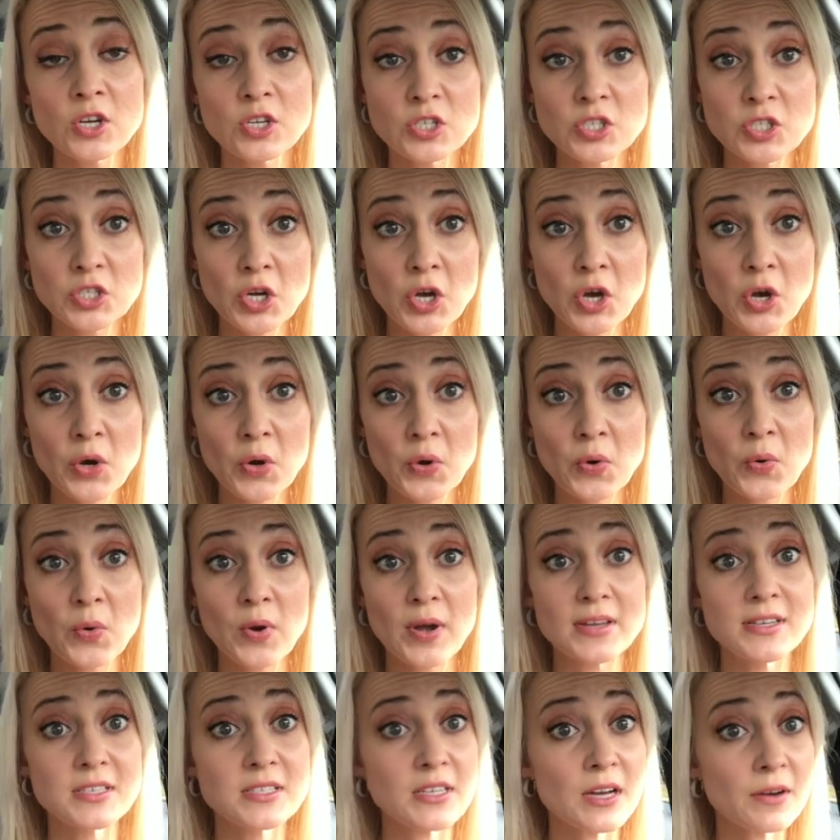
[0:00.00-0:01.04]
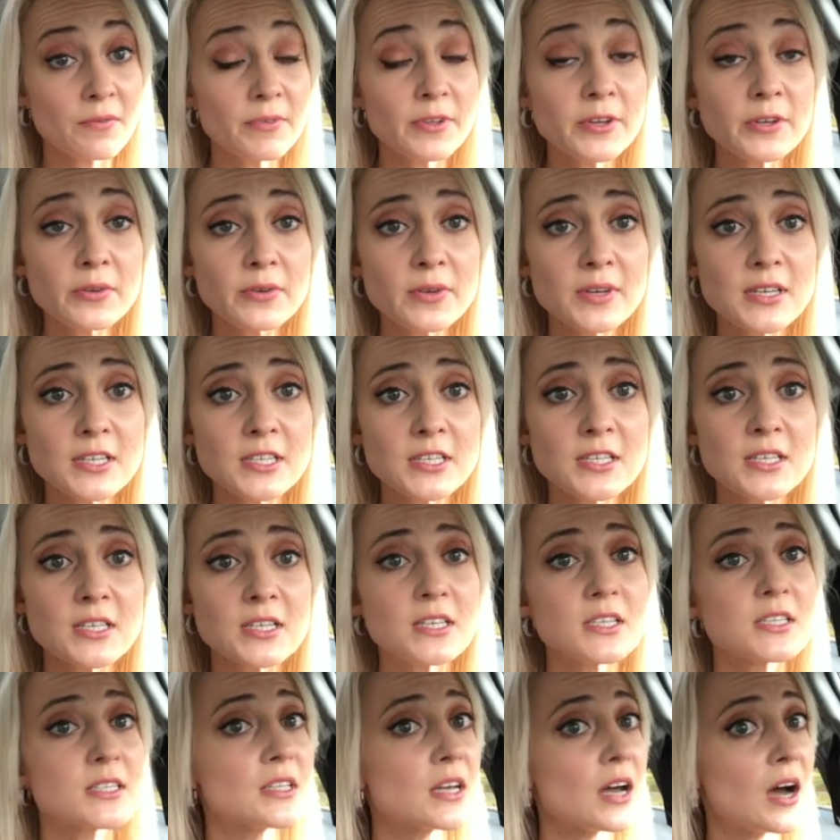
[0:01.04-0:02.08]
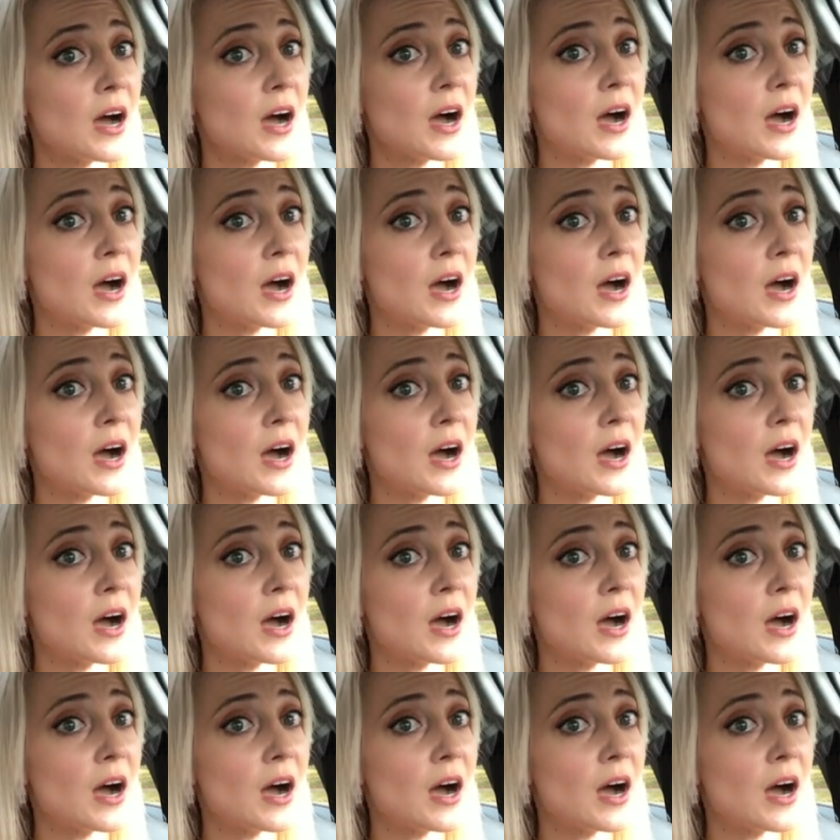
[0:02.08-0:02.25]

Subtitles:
So definitely look into this.